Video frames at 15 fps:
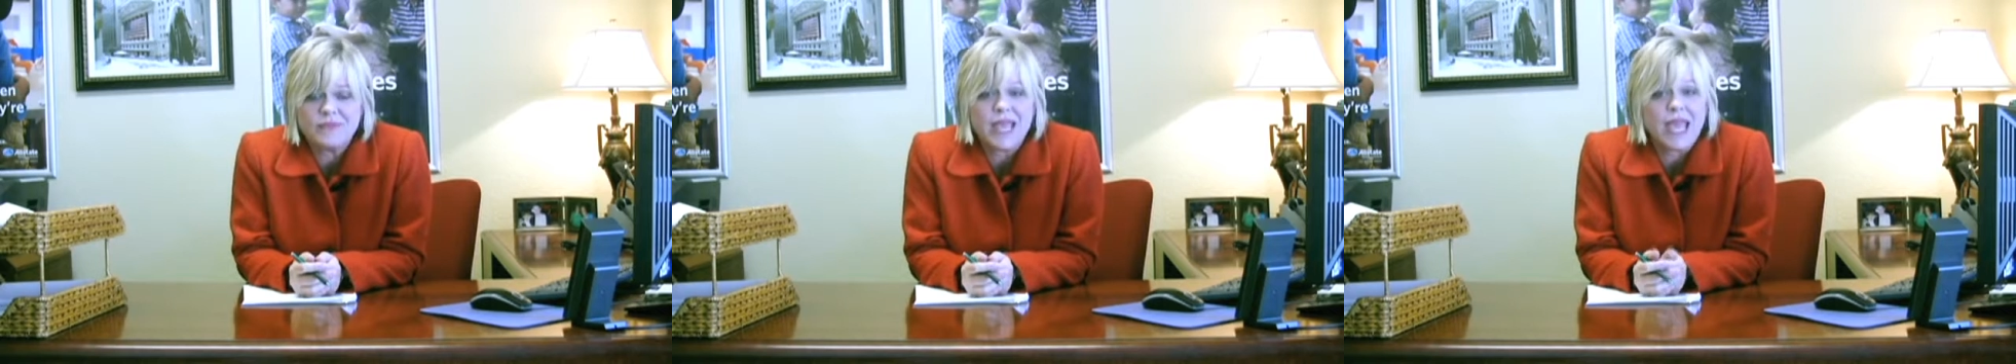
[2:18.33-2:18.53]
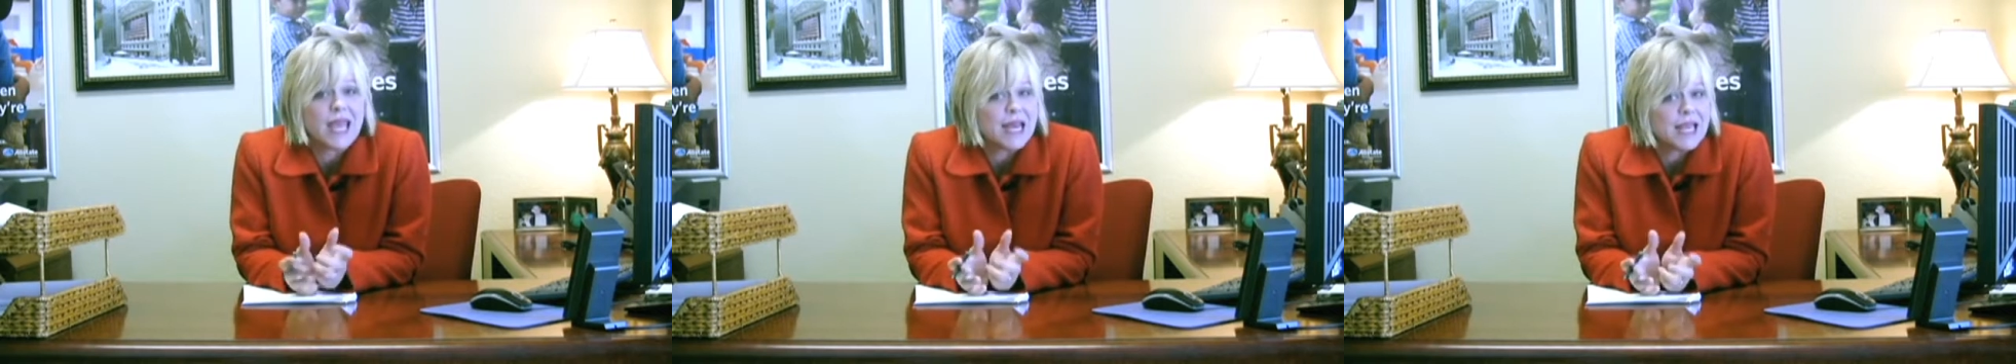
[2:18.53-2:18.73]

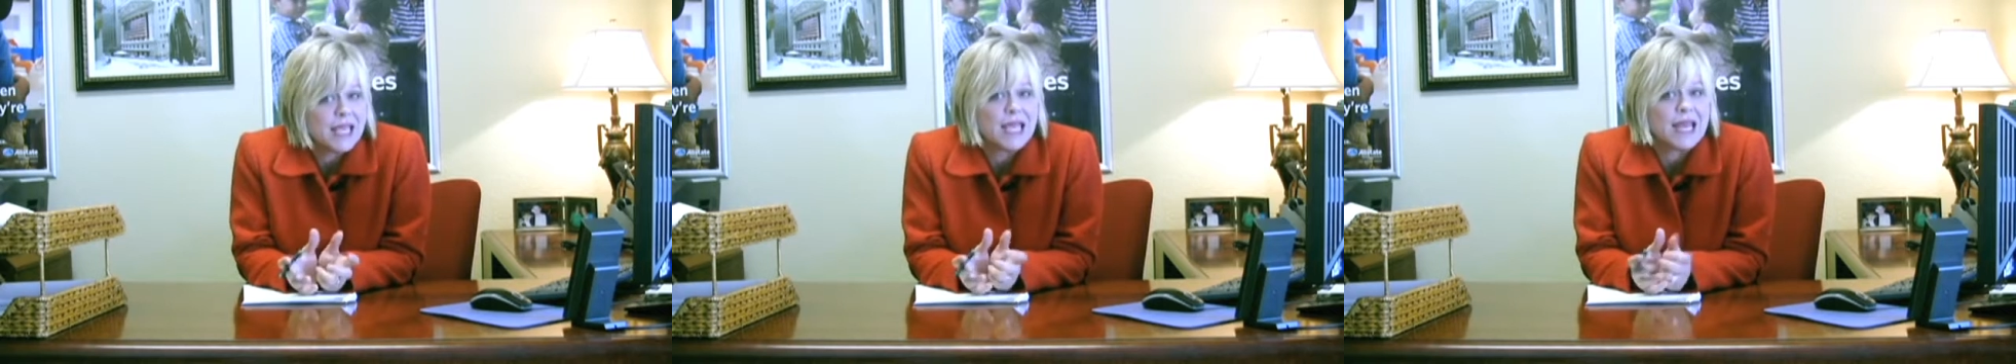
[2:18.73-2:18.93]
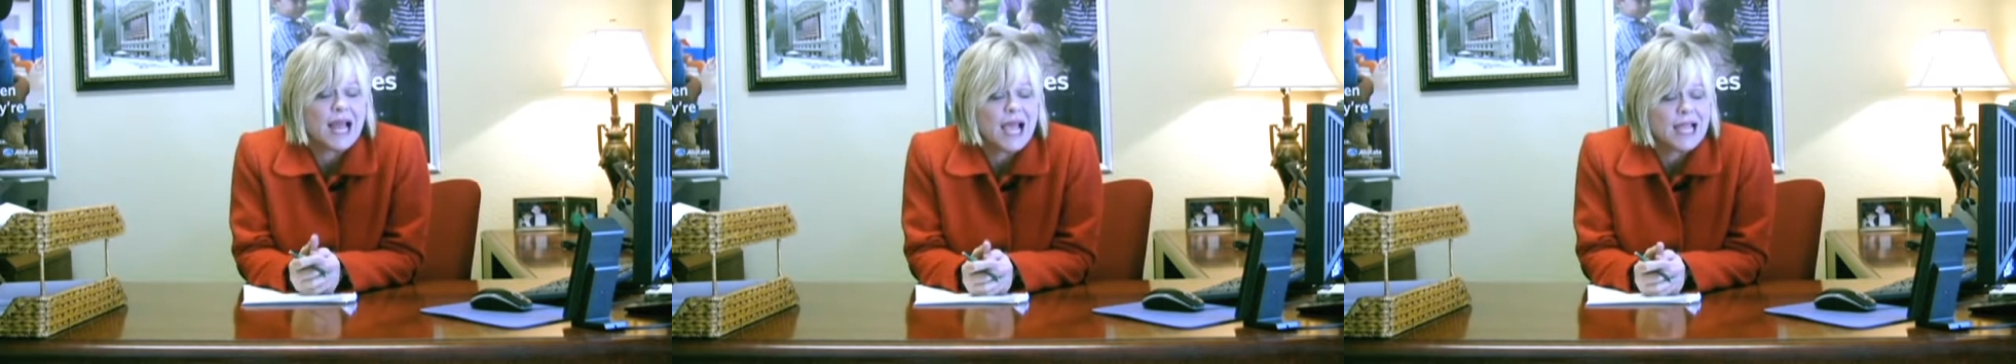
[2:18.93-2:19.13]
and
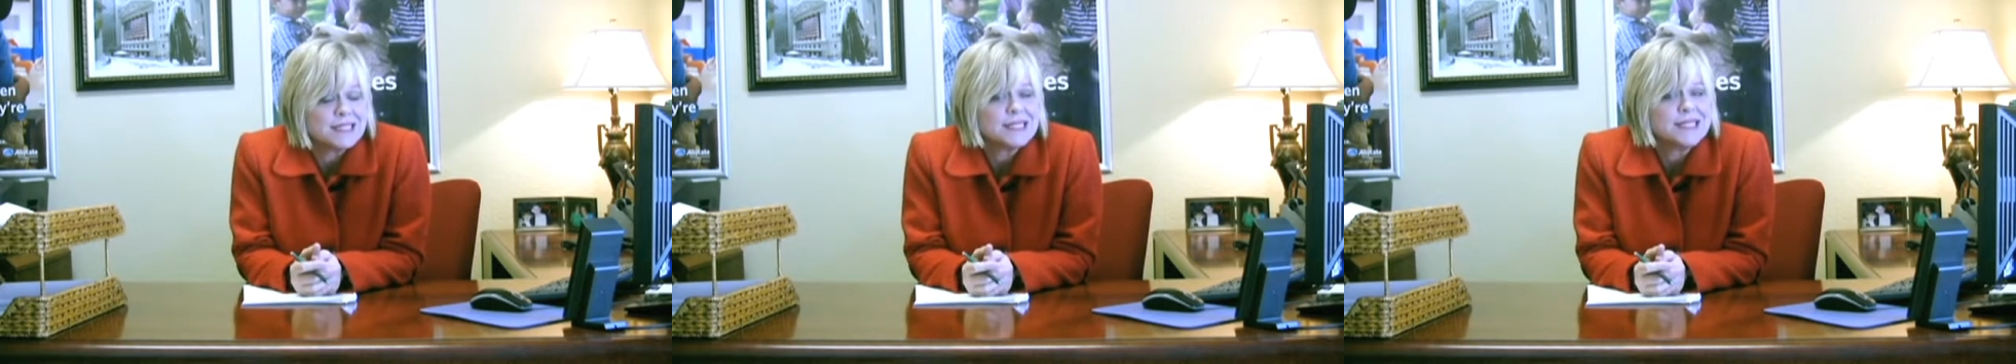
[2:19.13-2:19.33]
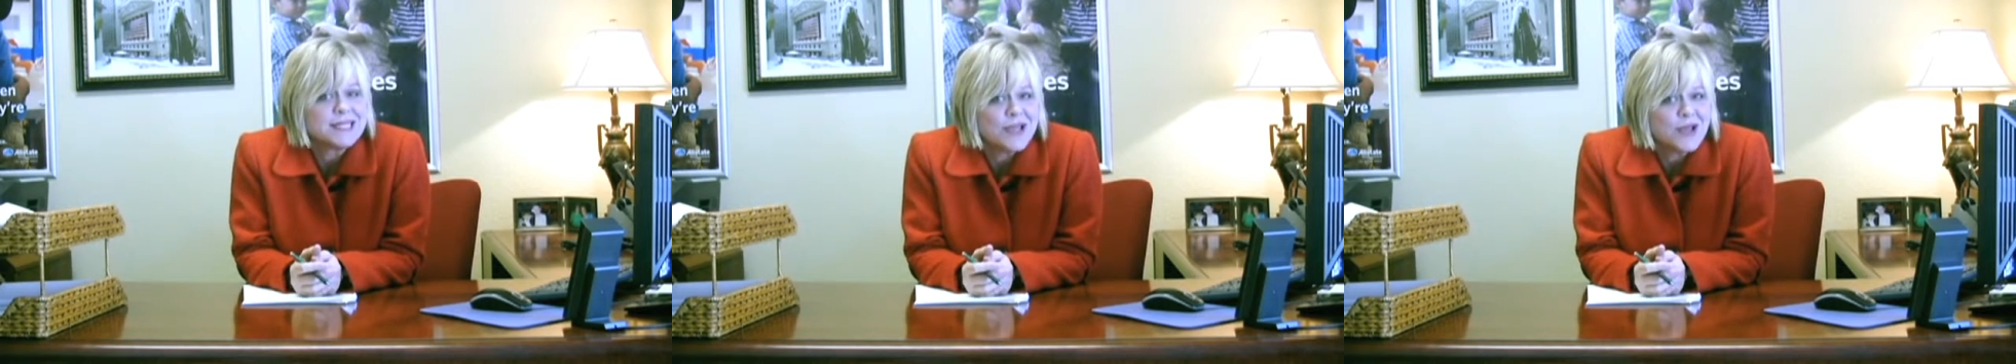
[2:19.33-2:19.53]
again, I
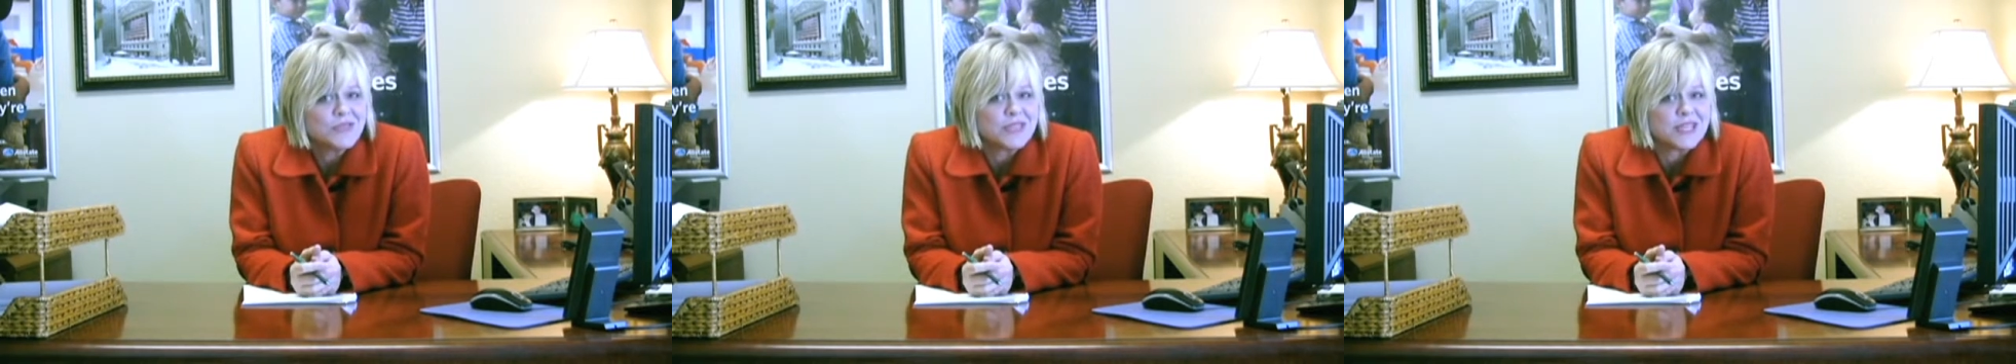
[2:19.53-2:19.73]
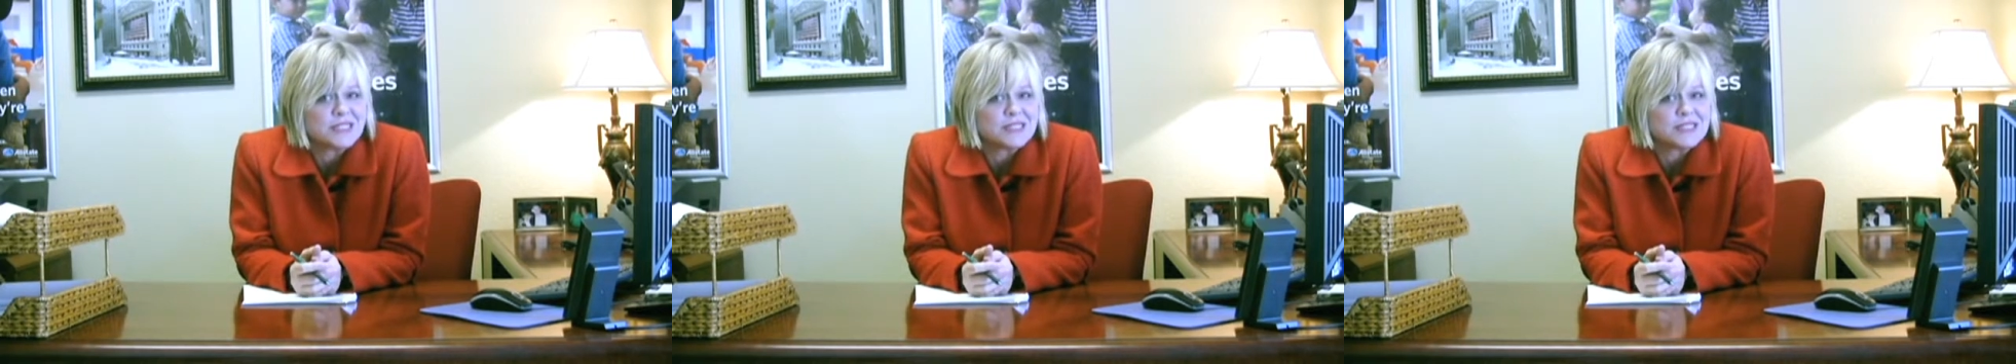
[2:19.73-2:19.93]
didn't know
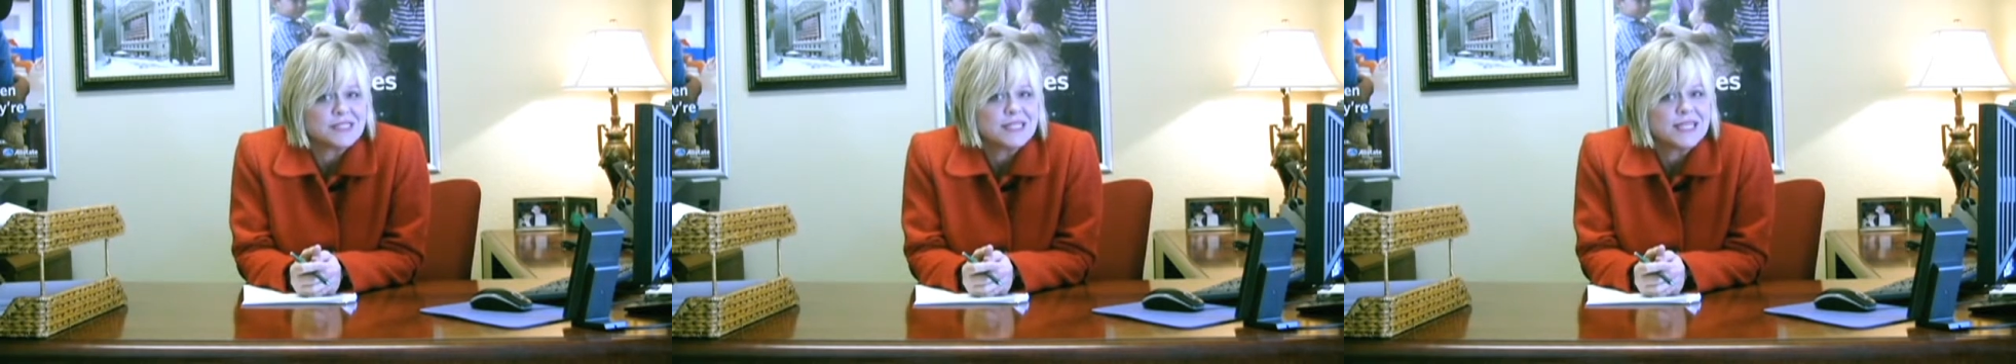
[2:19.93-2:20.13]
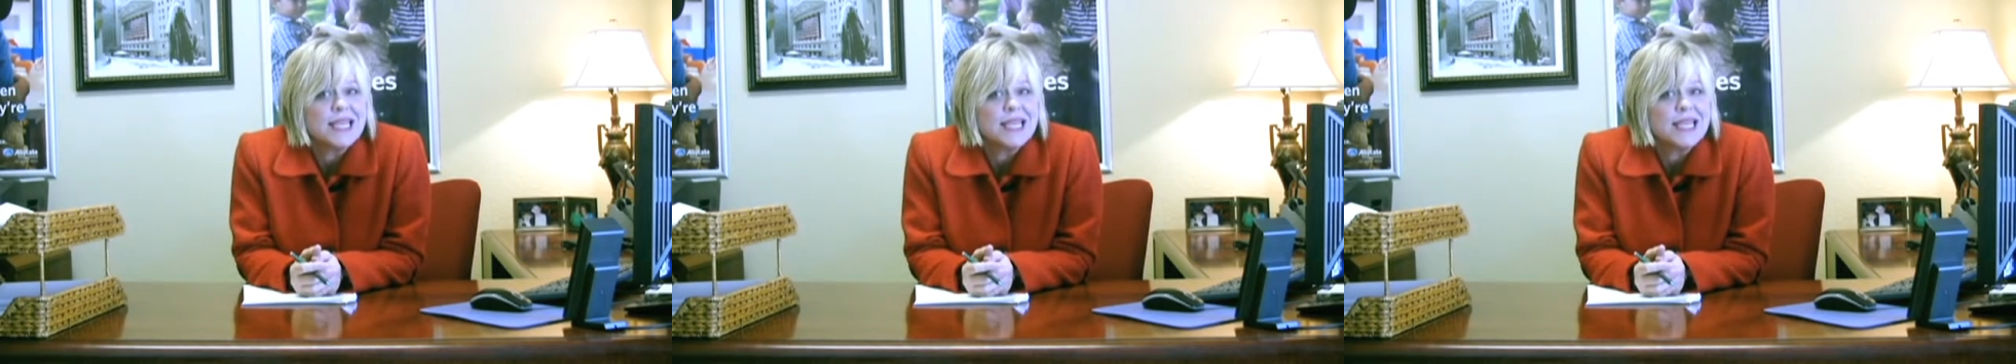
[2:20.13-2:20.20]
this,